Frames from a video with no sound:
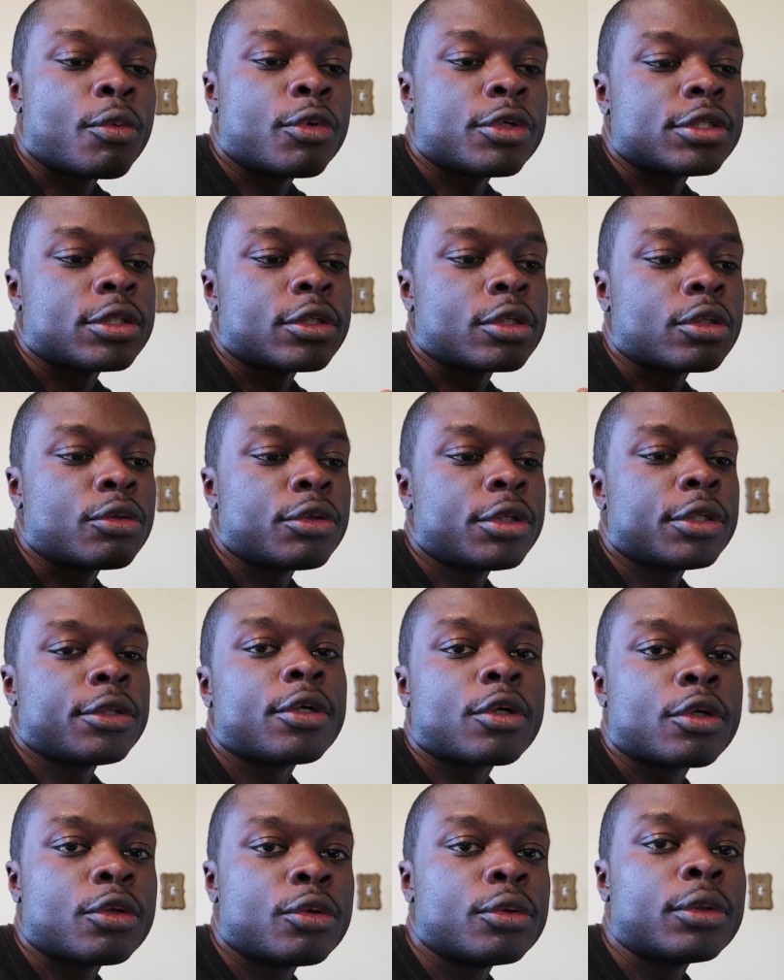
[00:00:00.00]
which included
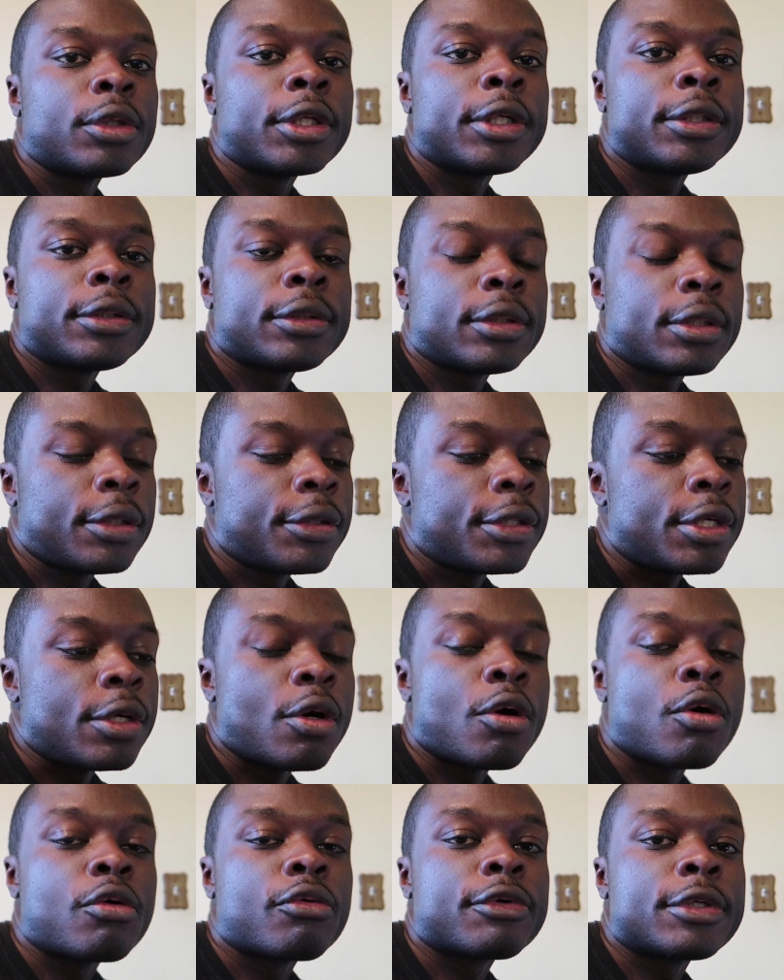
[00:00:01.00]
the coolant and the
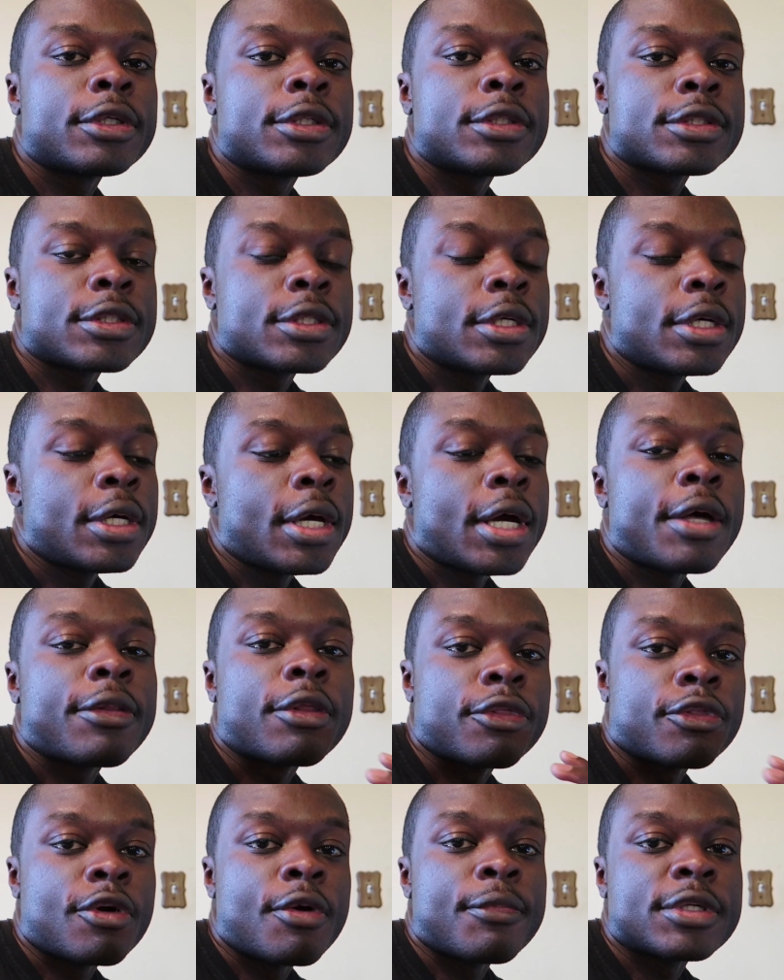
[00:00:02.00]
O-rings
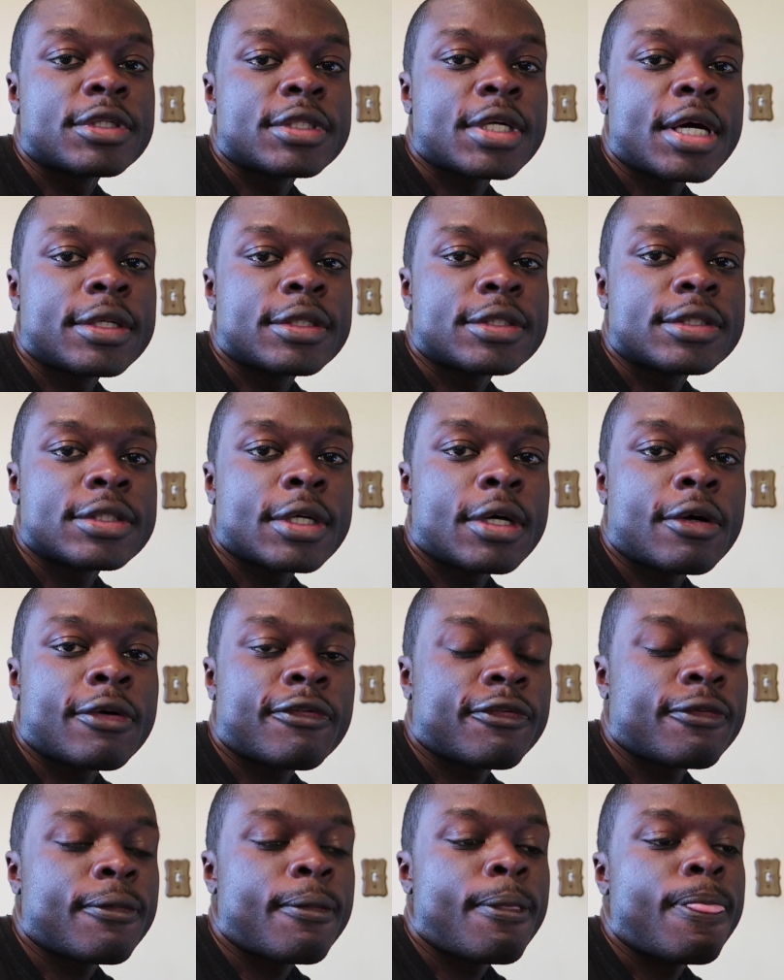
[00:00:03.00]
and the thermostat
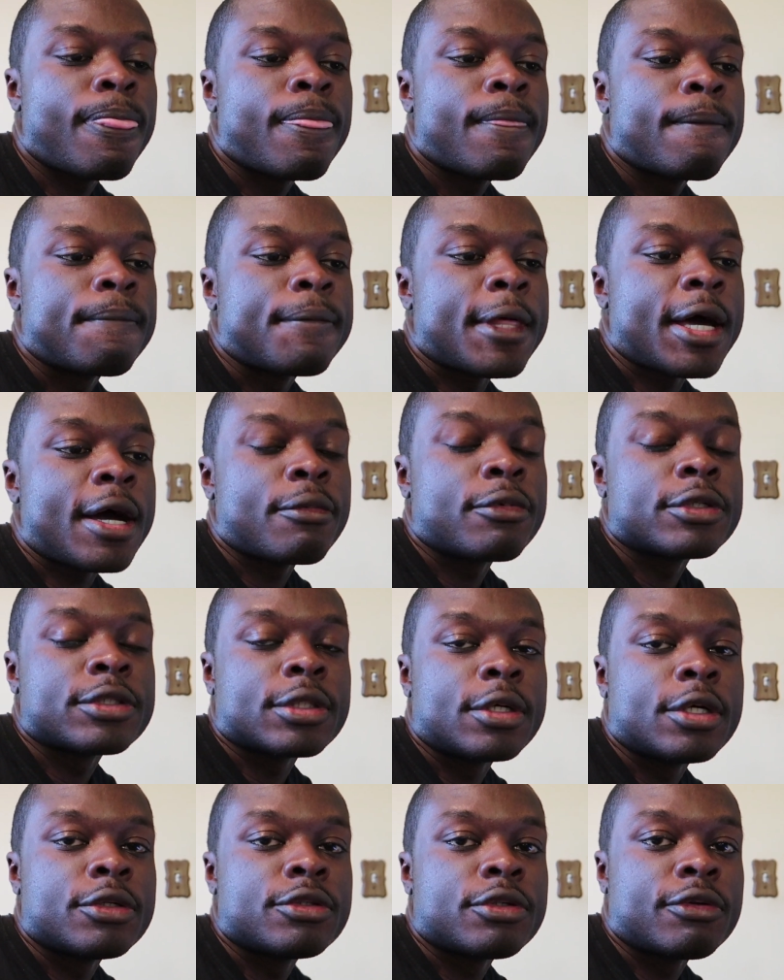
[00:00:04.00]
itself. That was
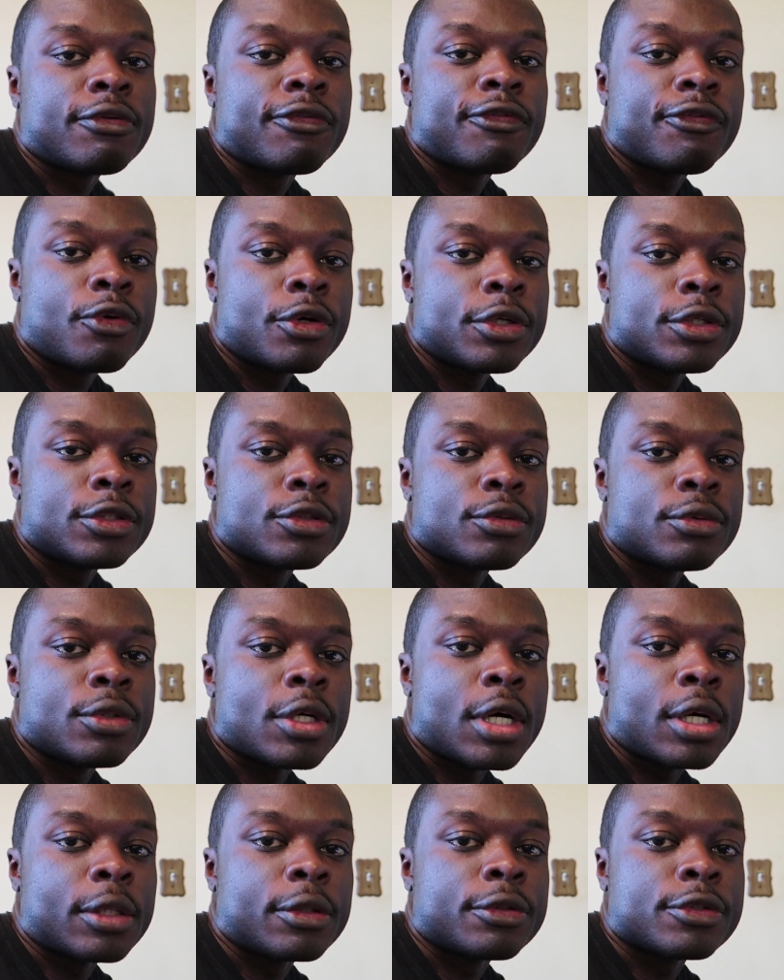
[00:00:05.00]

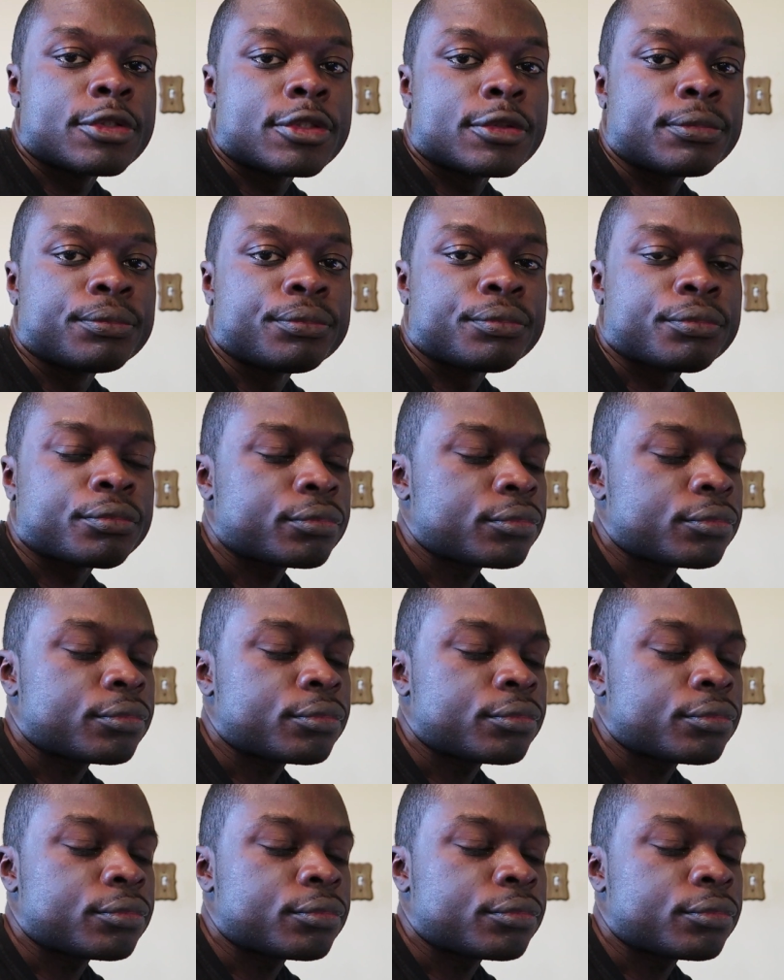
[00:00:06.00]
$142.